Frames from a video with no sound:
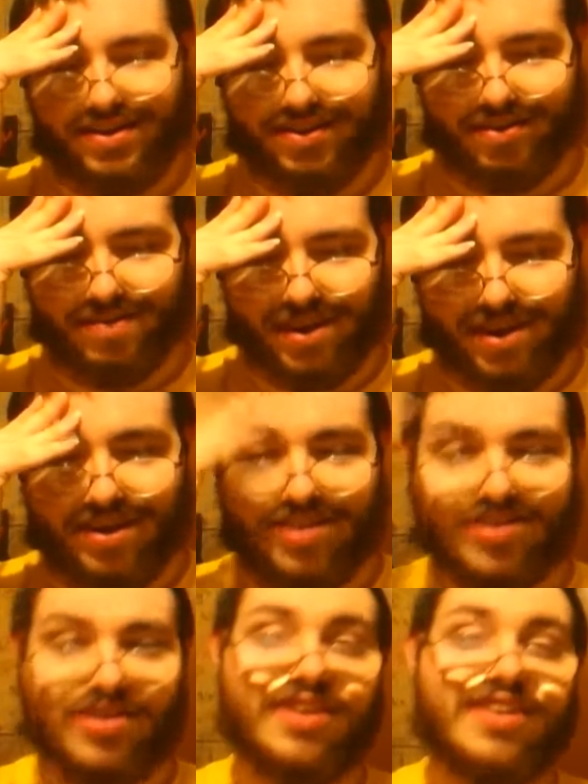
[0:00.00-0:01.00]
oh my
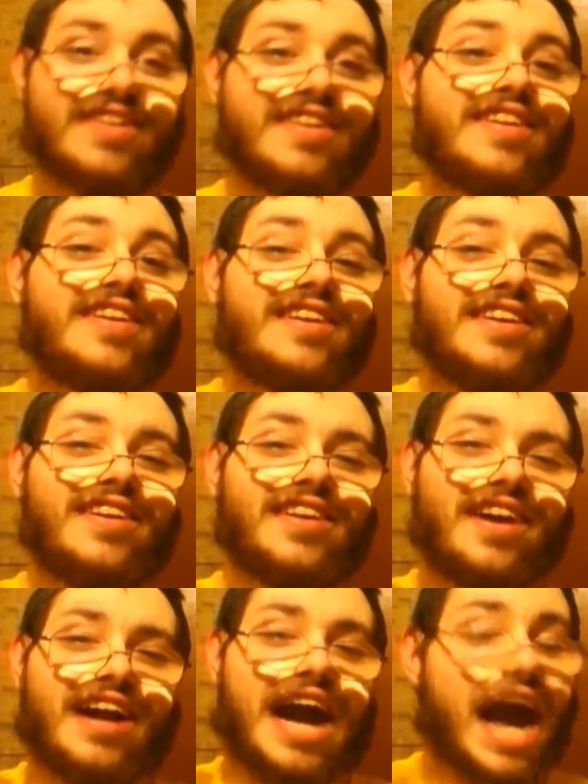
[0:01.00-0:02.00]
gosh.
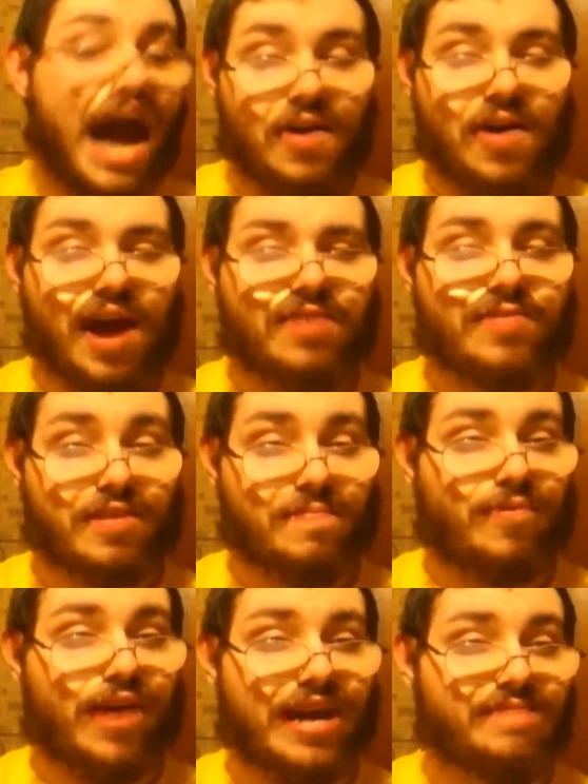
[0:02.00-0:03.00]
I don't know how to
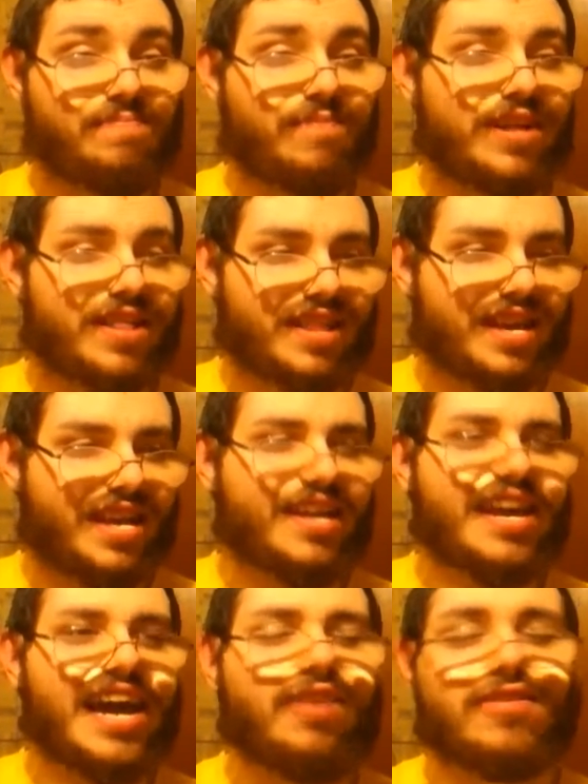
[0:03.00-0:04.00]
explain it, but it kind of